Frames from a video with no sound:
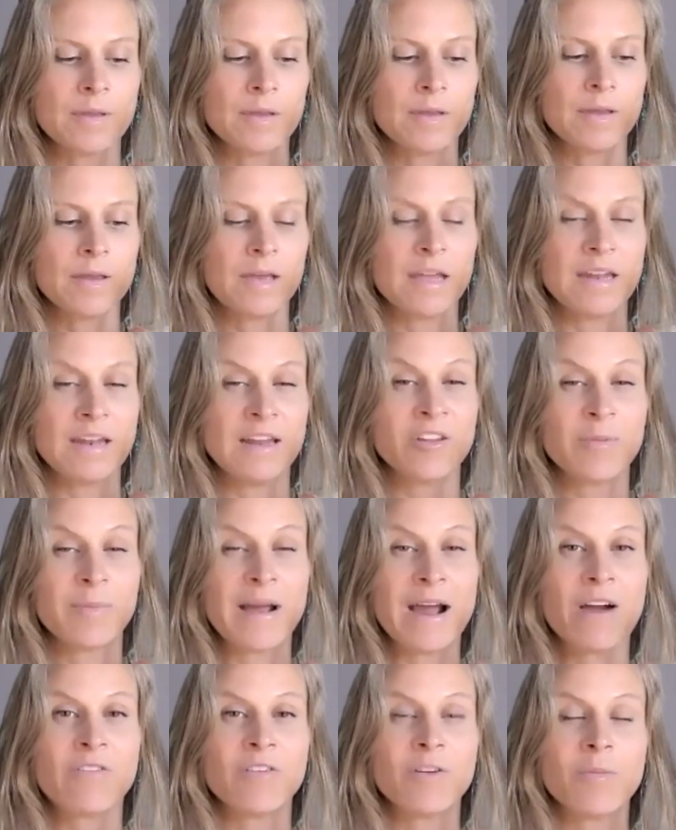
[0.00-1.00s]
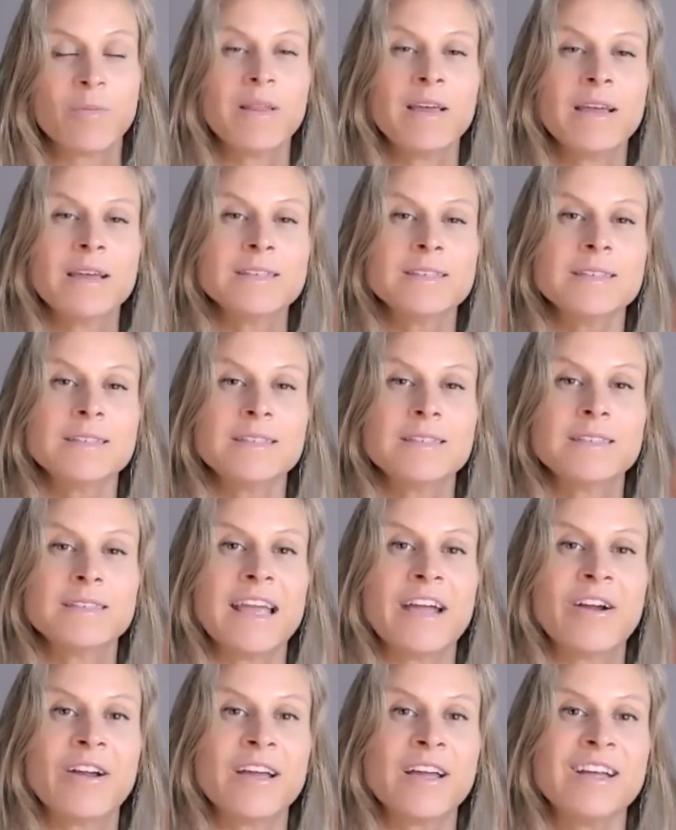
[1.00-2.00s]
Another powerful place,
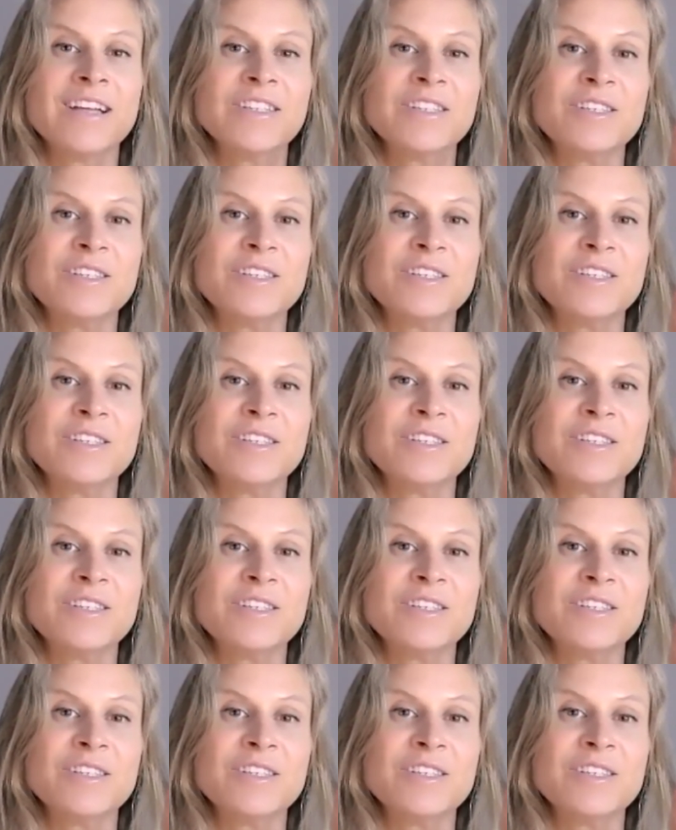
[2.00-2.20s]
area